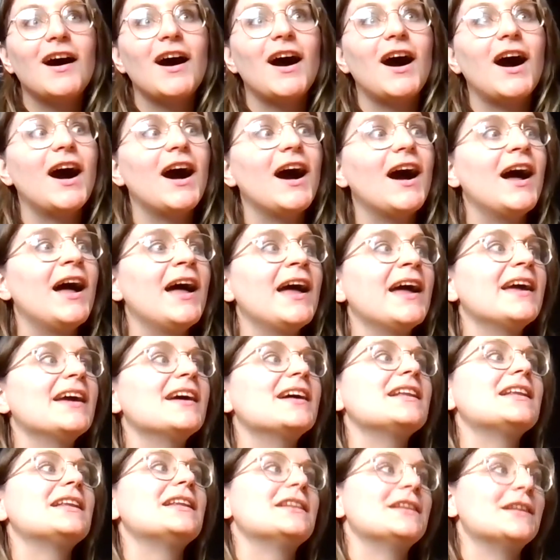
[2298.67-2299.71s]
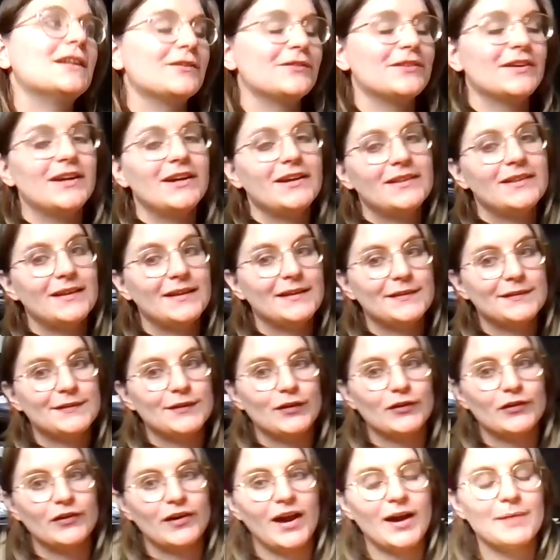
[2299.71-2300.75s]
I love it. I think it's
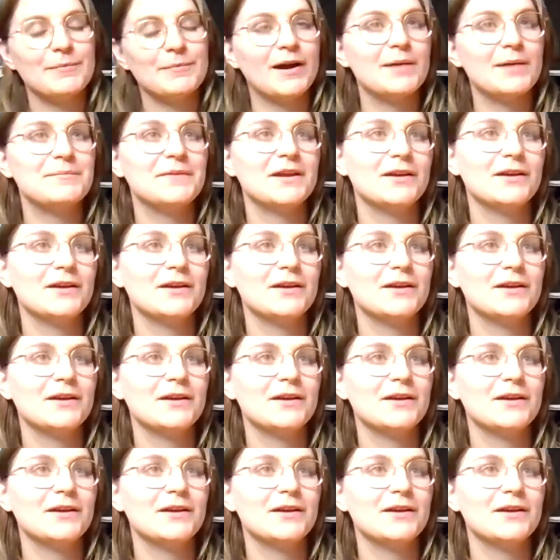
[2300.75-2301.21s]
so great. But I mean, I've